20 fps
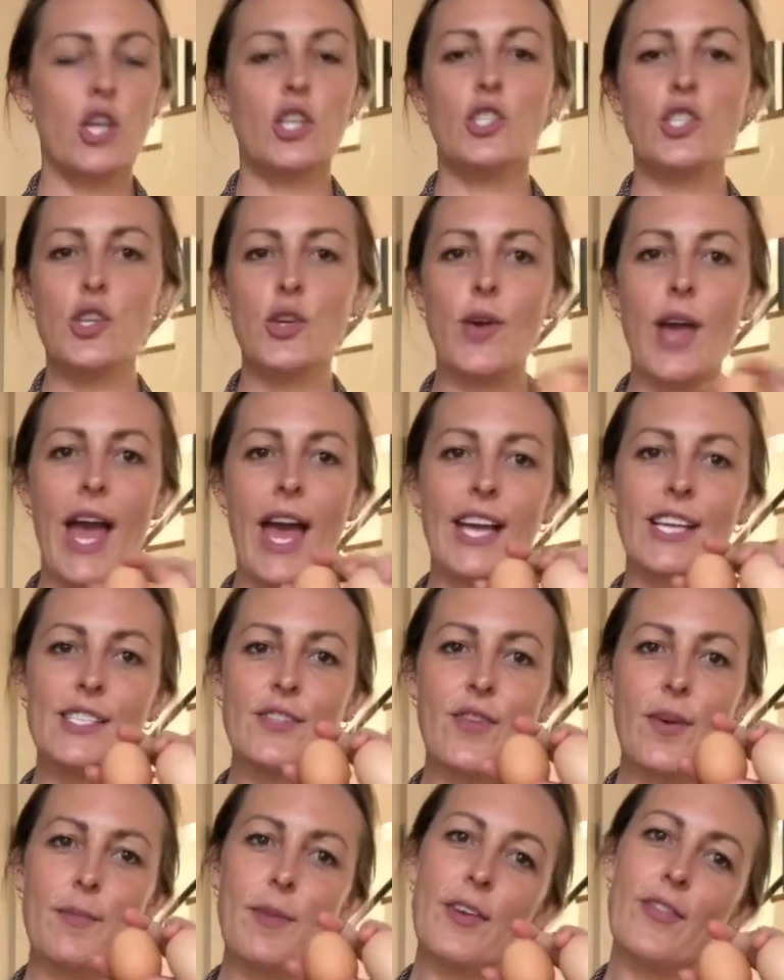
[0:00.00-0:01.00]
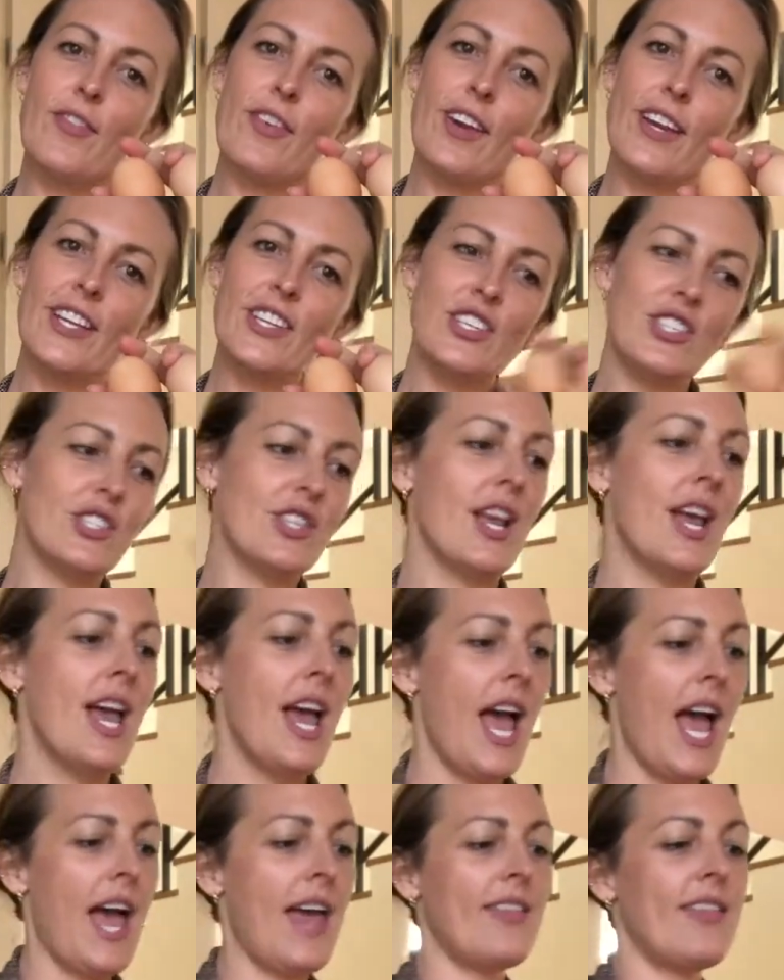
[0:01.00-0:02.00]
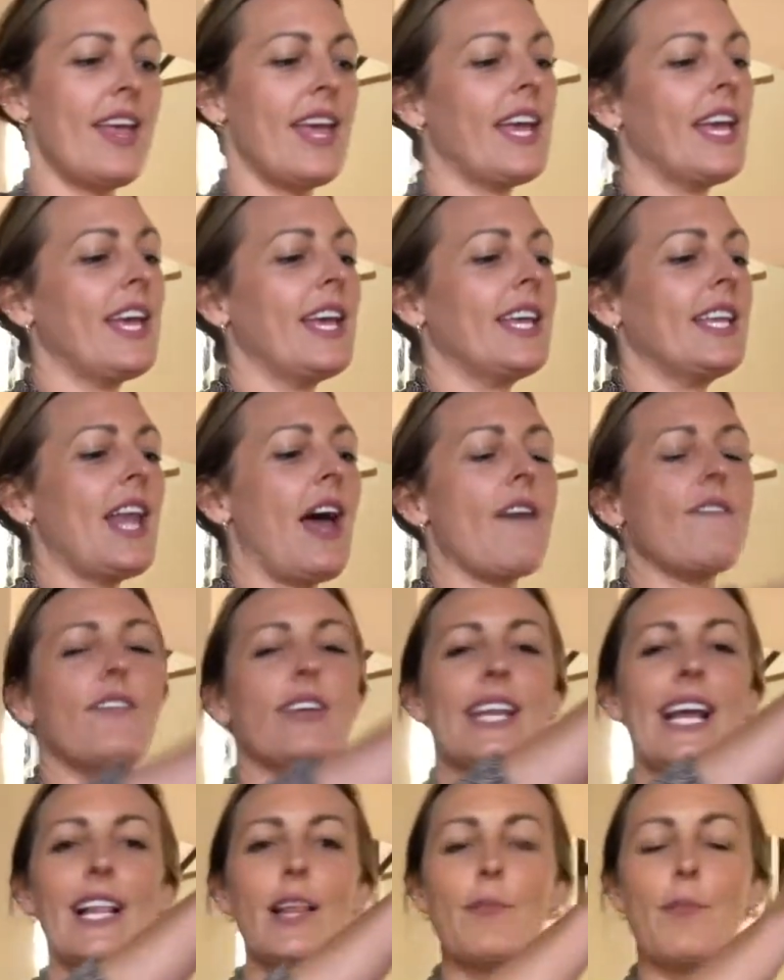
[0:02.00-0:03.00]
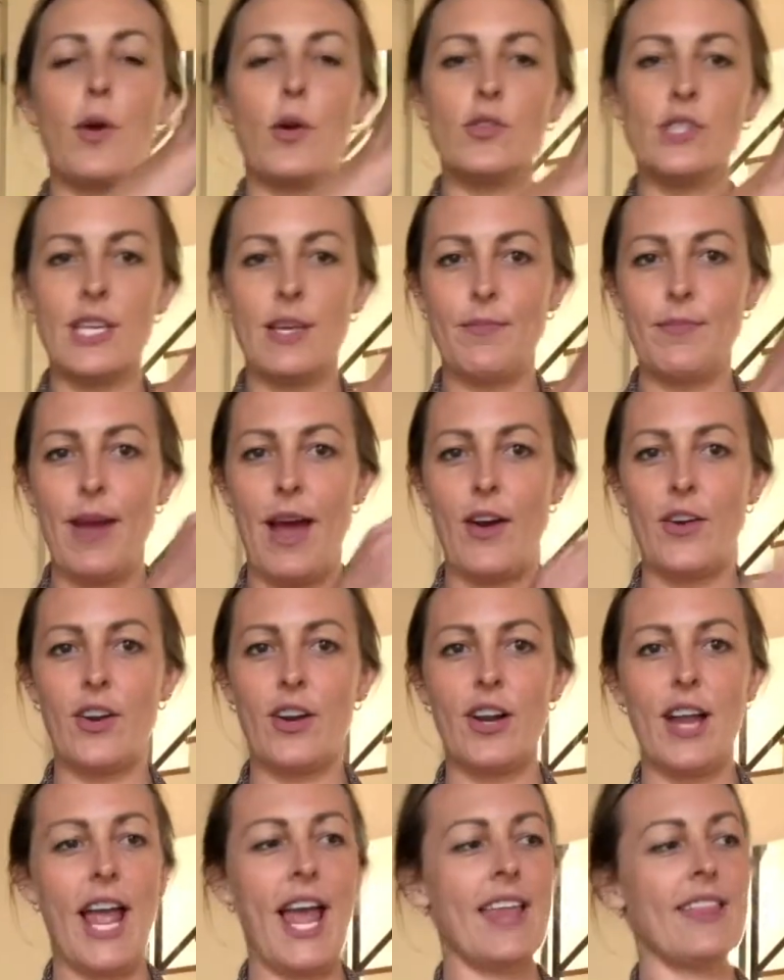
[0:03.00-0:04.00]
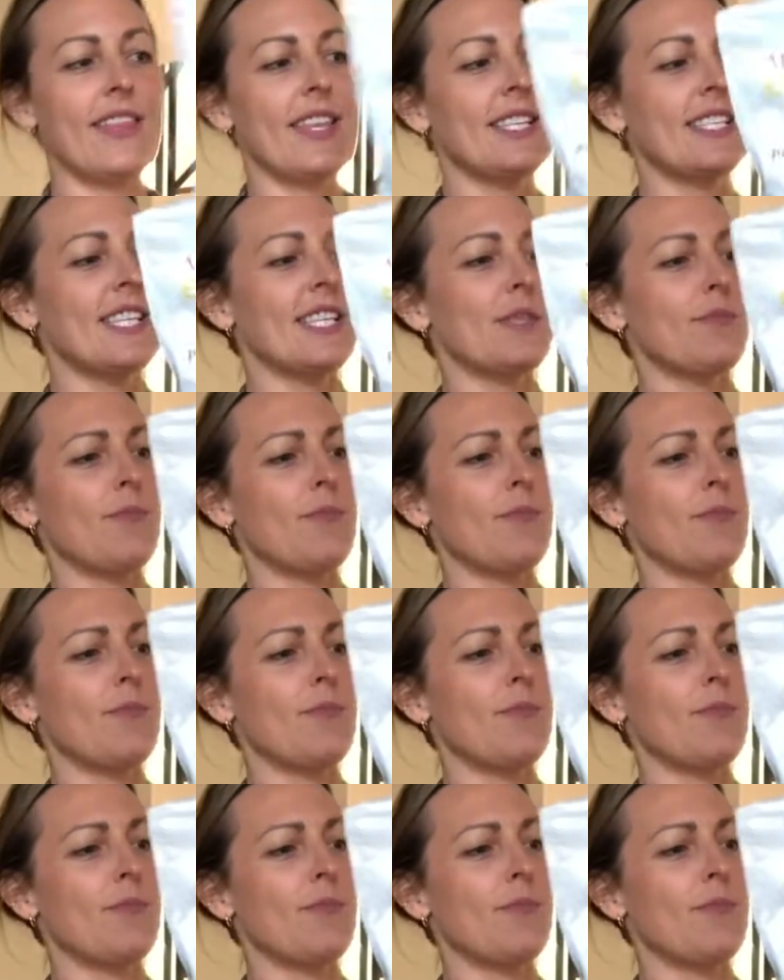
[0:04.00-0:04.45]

2 eggs from your fridge, and then vanilla protein powder. And this is